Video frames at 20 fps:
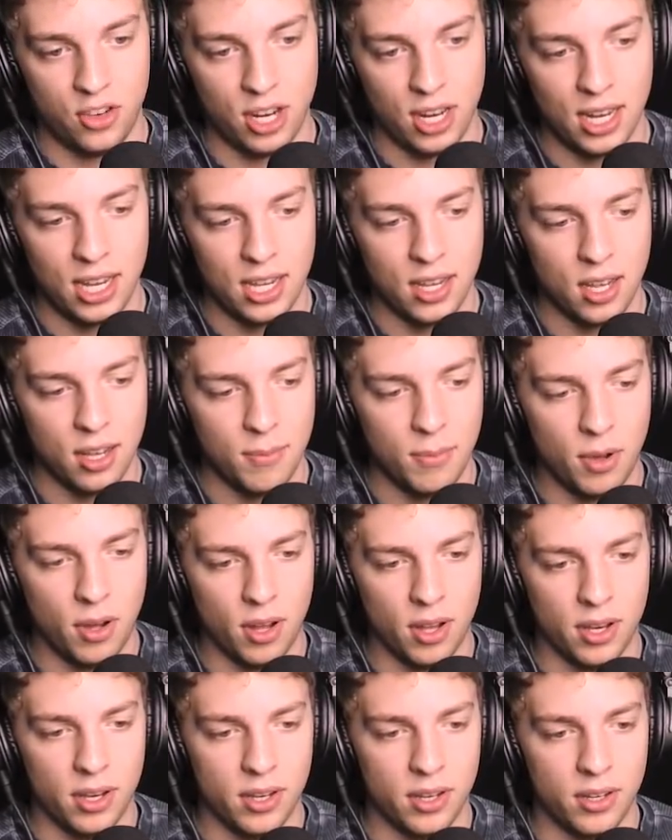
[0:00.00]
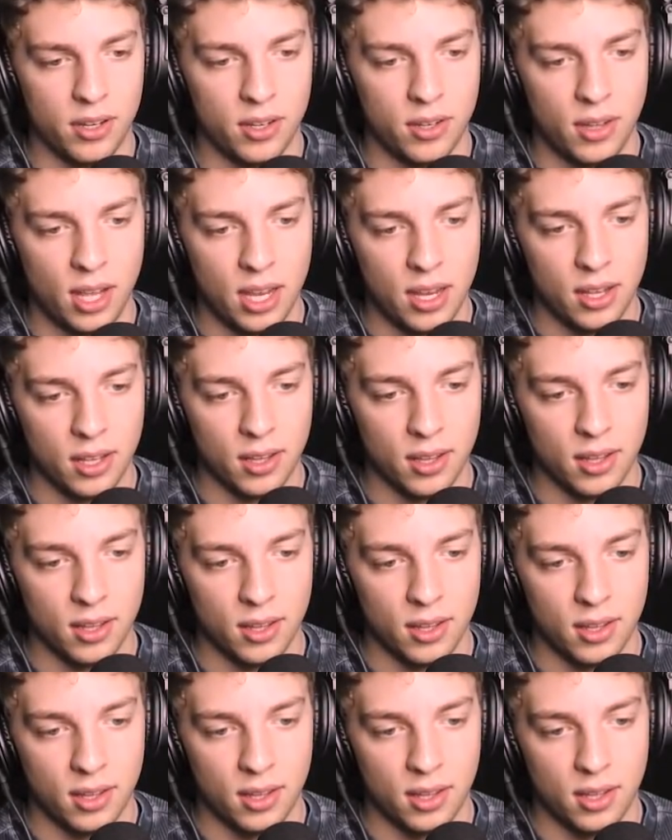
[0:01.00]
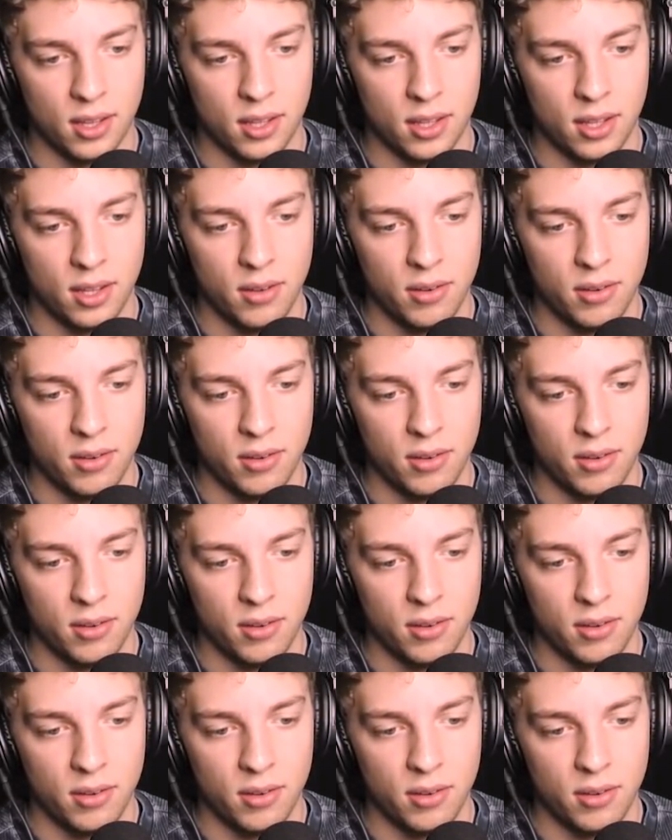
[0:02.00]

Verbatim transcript: Jelly, come on. Like, Gosh, it's fine, it's fine.